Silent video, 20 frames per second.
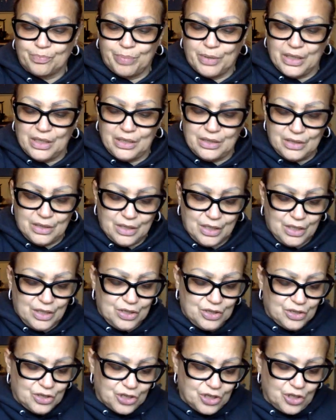But
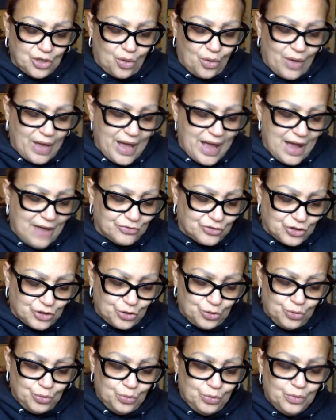she don't have
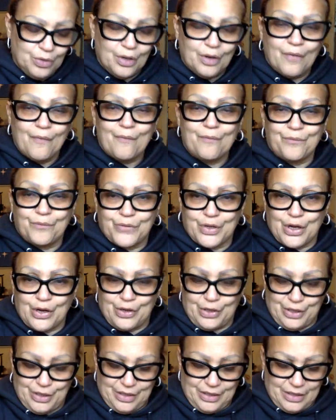to
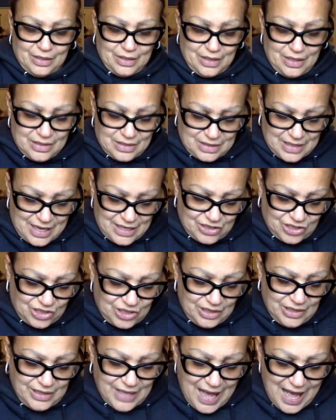flirt it. It's like
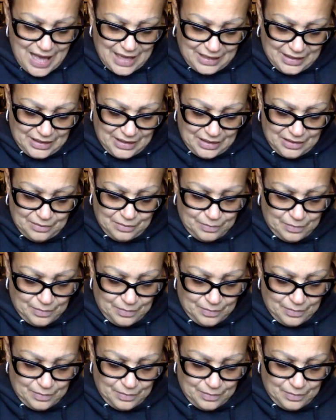she got it.